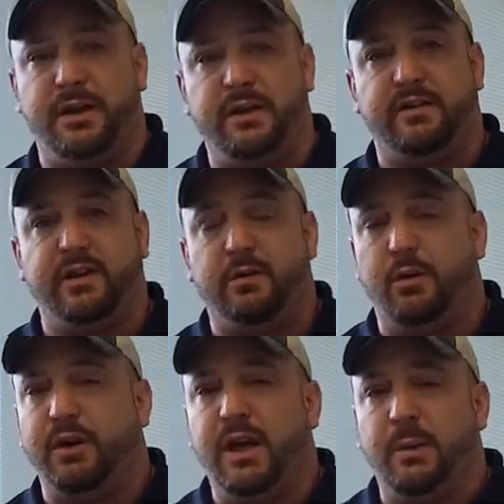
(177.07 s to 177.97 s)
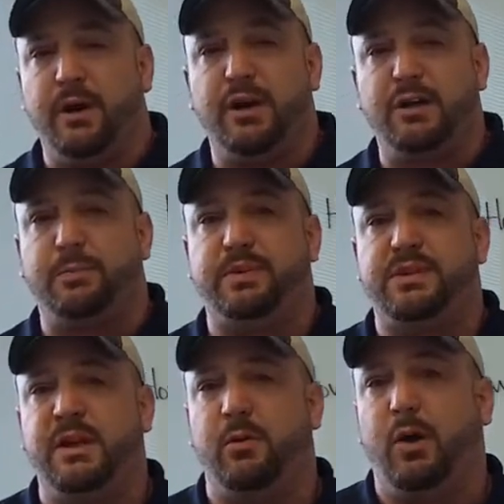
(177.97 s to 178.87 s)
And he said, well, yeah, I'm
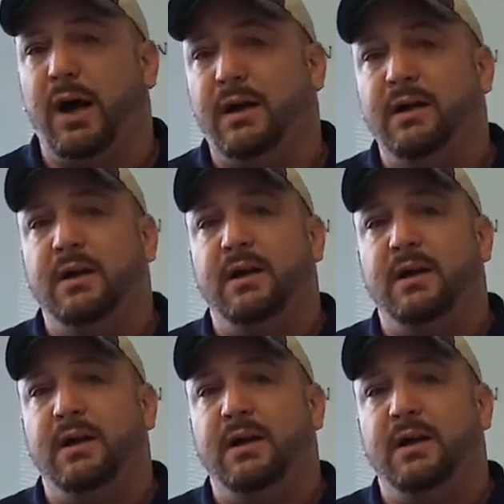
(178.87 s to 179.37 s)
100%. Why?